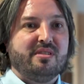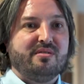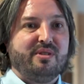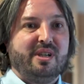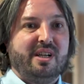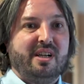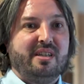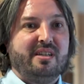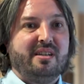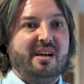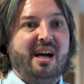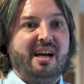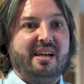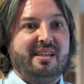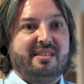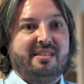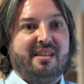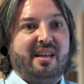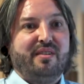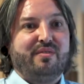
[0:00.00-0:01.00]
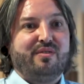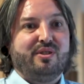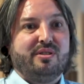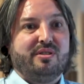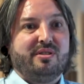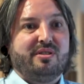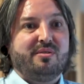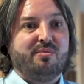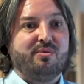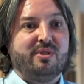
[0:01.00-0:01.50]
at really the highest
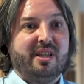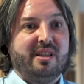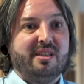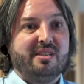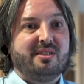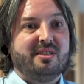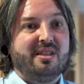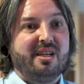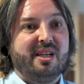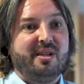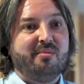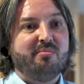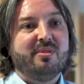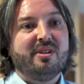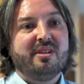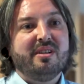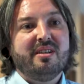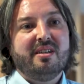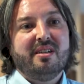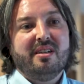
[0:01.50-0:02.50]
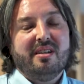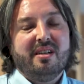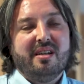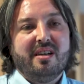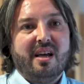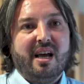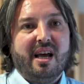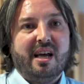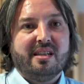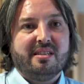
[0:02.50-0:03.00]
levels within the team
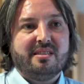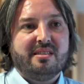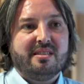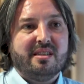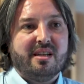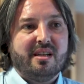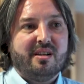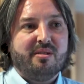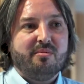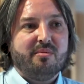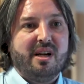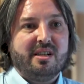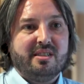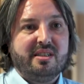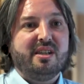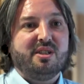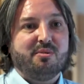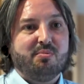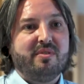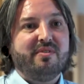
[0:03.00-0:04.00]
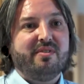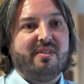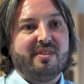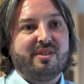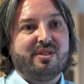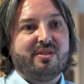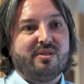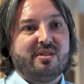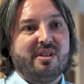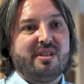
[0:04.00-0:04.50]
and yeah, it's been very
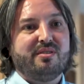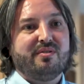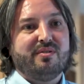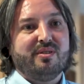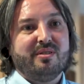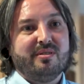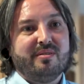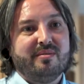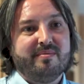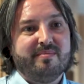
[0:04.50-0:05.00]
successful.